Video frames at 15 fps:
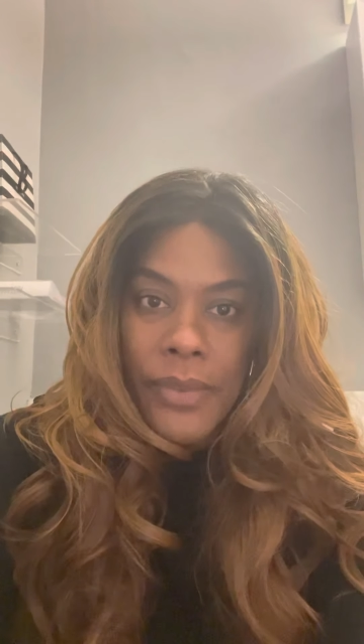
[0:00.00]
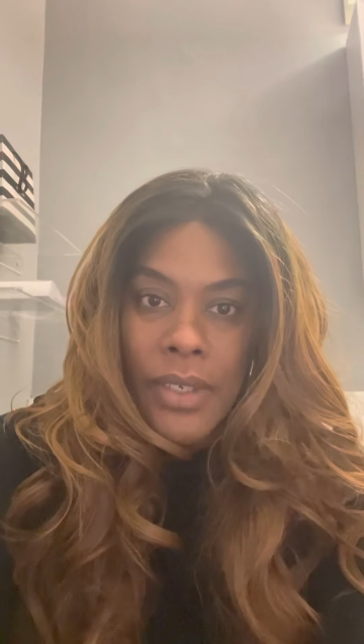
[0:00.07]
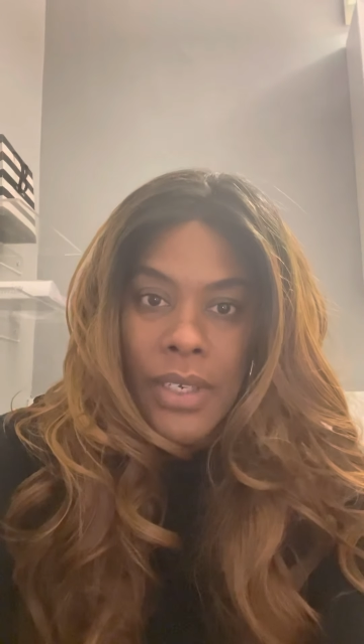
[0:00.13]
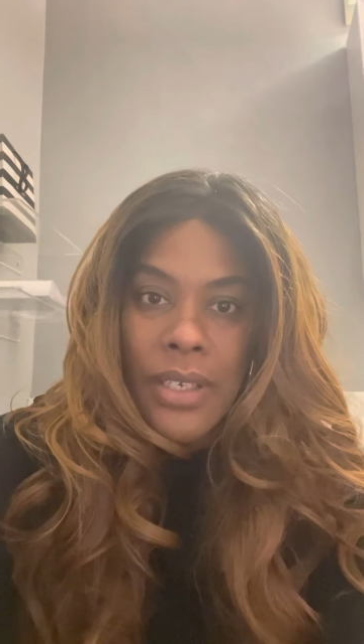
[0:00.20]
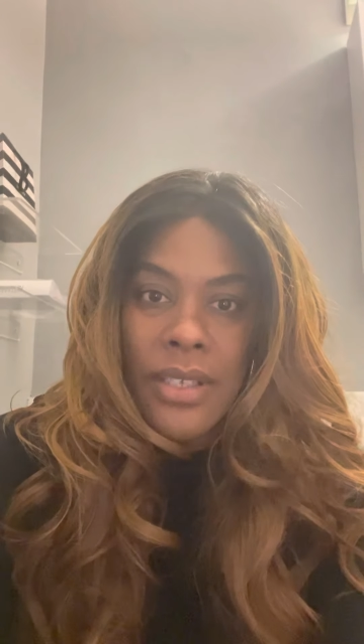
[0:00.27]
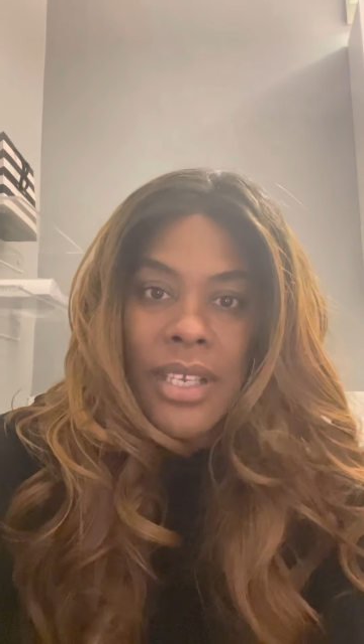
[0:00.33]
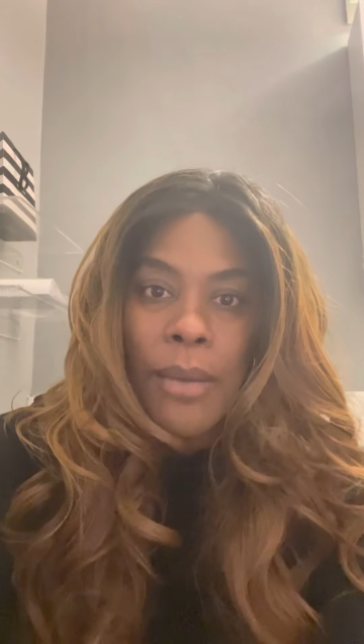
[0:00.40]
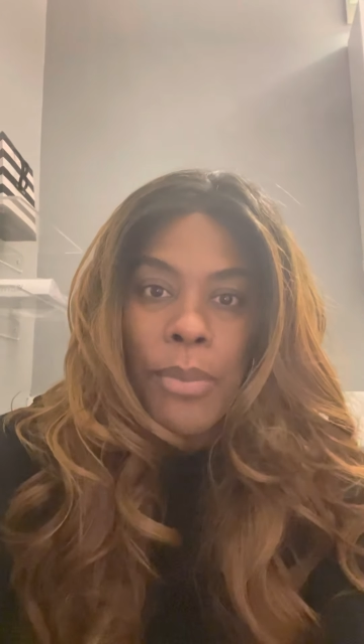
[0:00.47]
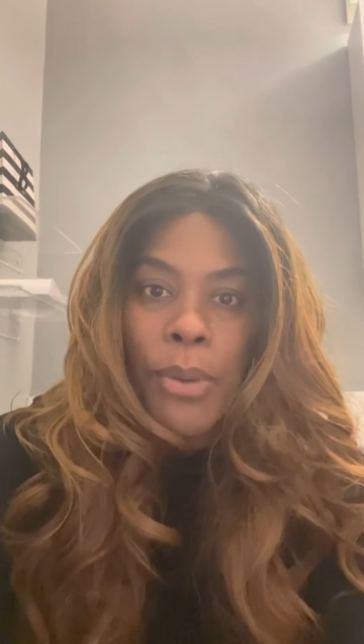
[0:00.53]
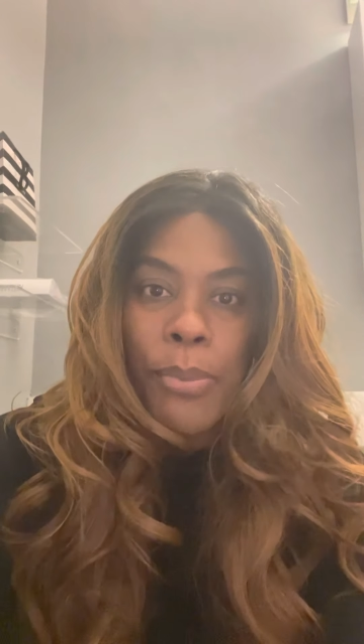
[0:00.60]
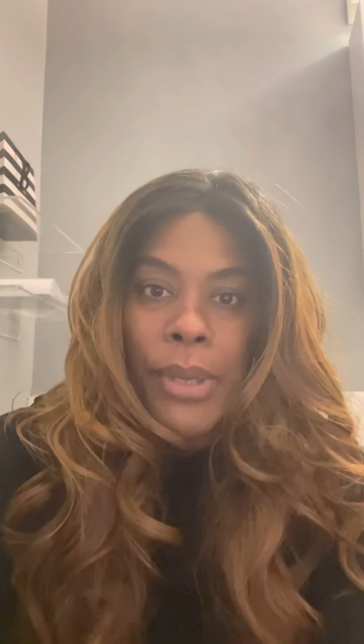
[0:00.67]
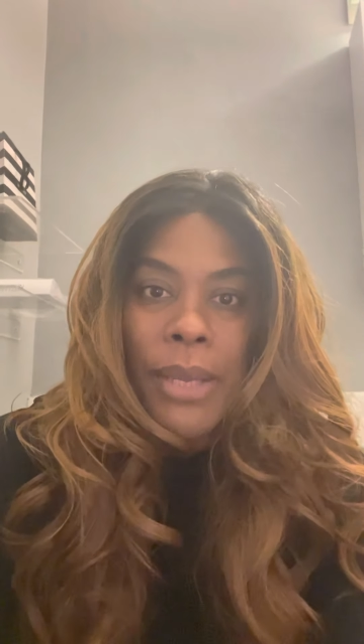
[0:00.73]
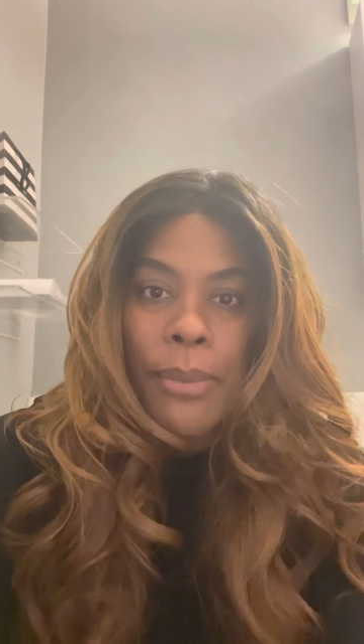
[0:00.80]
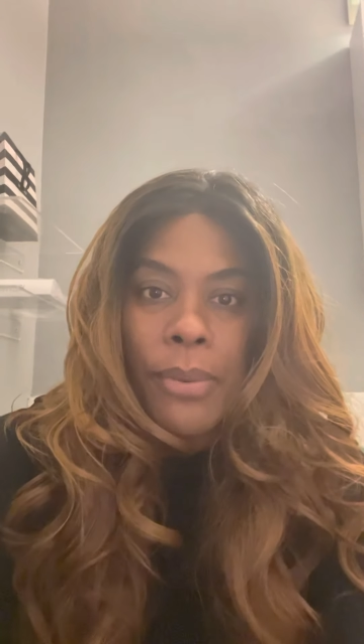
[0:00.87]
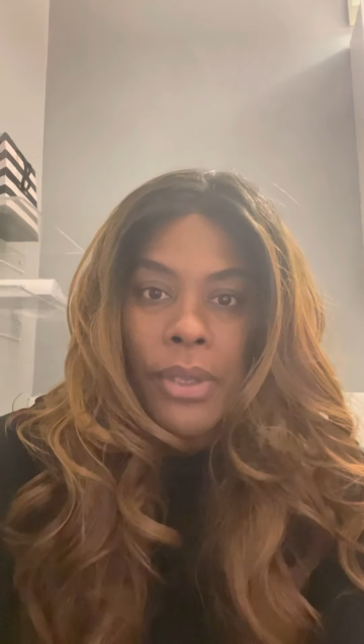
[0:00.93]
Assemble
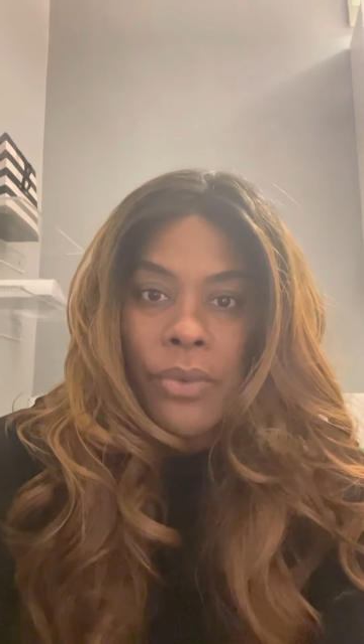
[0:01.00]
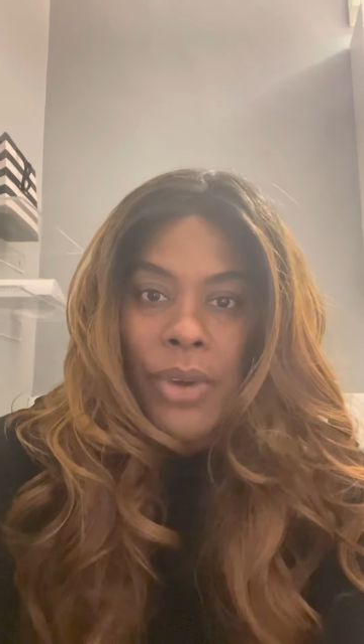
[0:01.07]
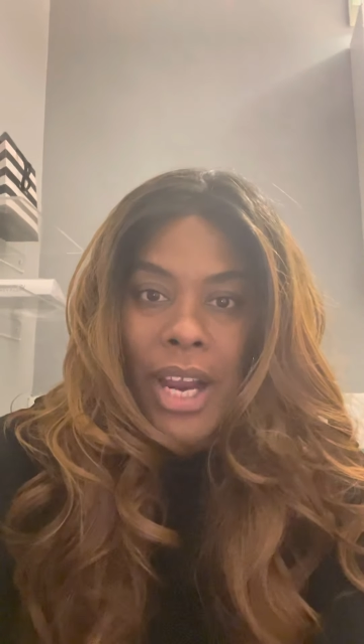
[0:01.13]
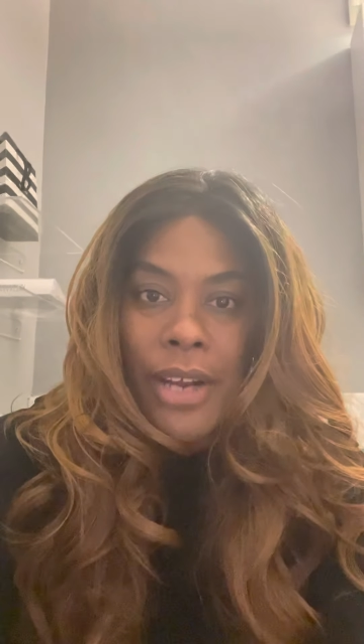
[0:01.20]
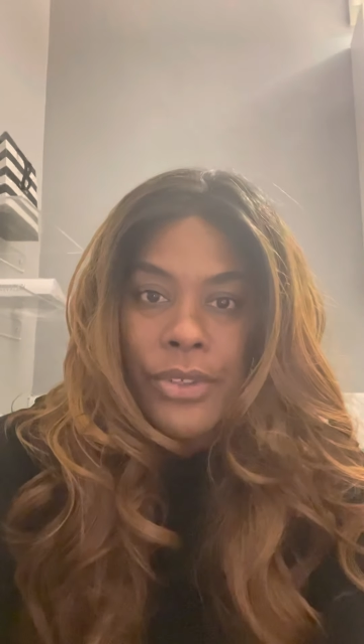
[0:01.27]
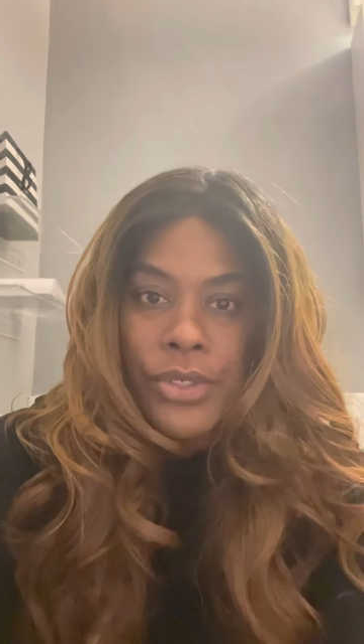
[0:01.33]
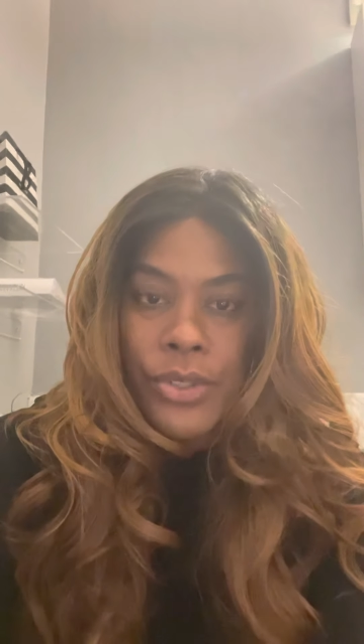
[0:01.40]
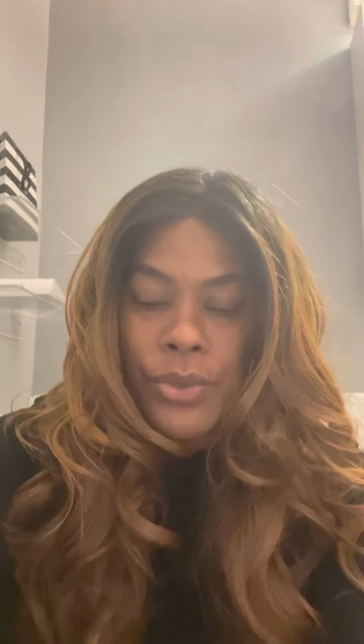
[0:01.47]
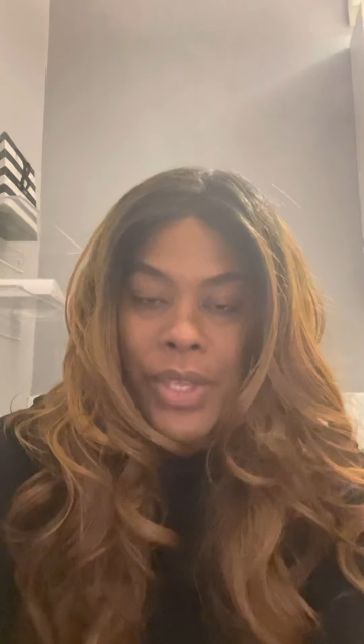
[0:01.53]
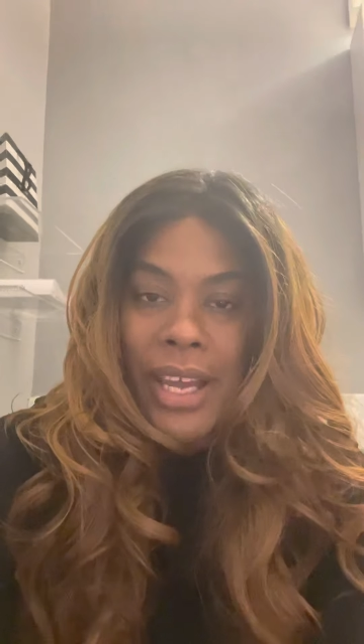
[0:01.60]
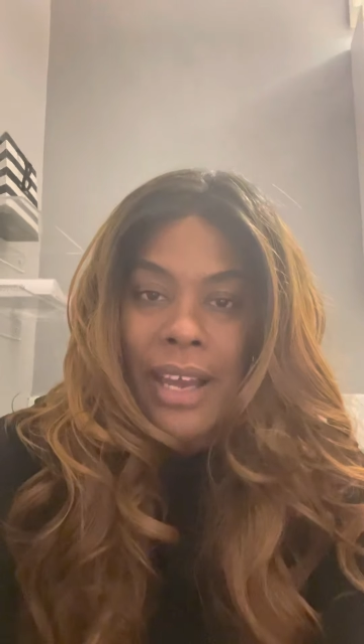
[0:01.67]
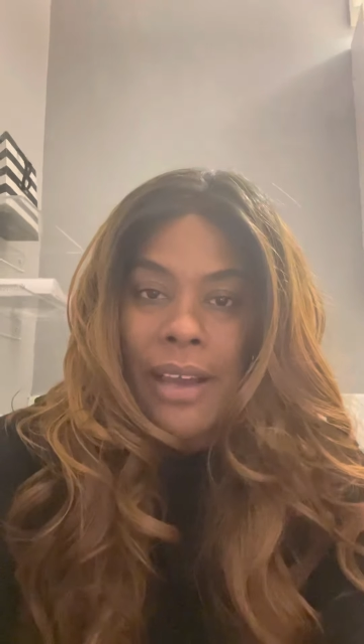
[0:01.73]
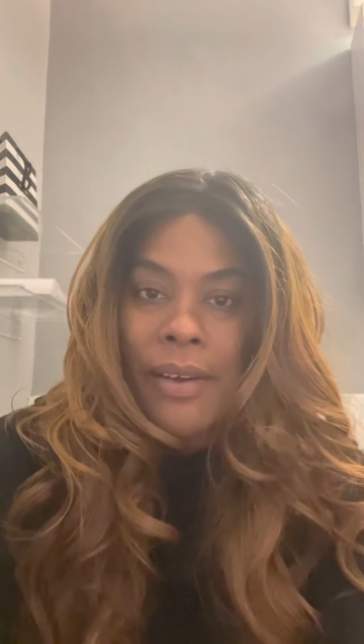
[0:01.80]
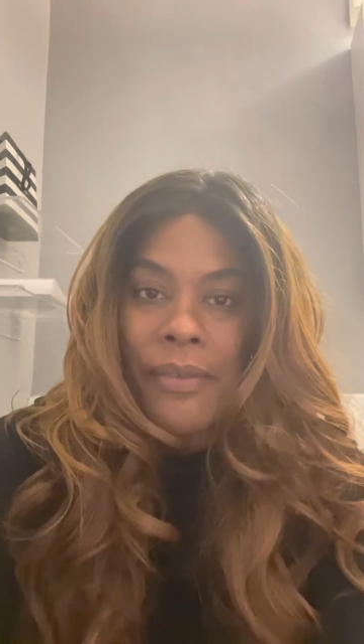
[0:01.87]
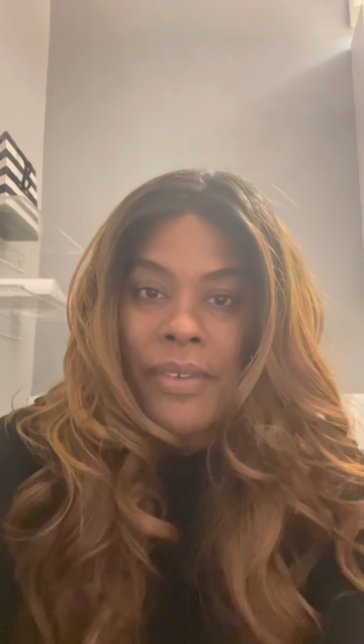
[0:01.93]
people around you that
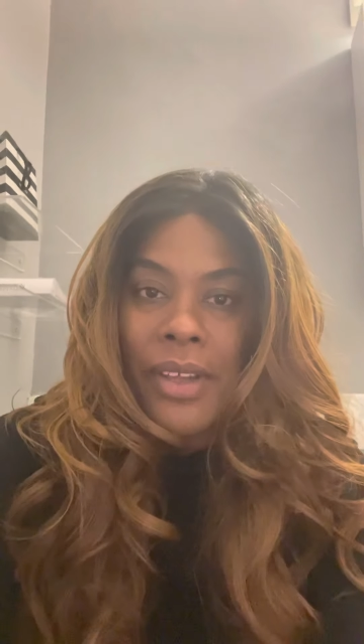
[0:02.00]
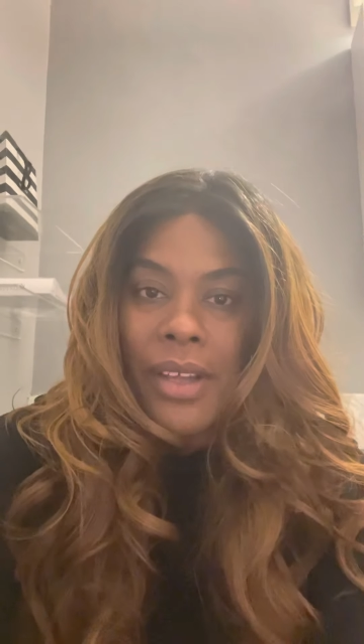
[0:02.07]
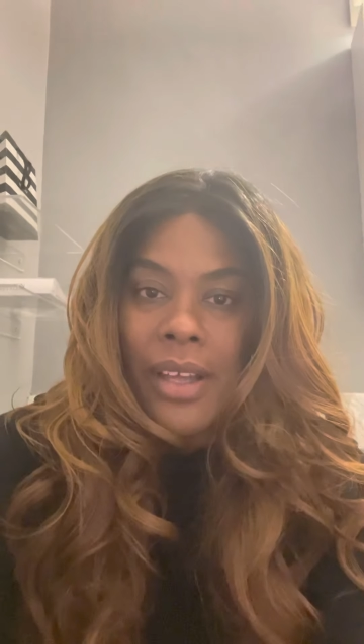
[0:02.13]
have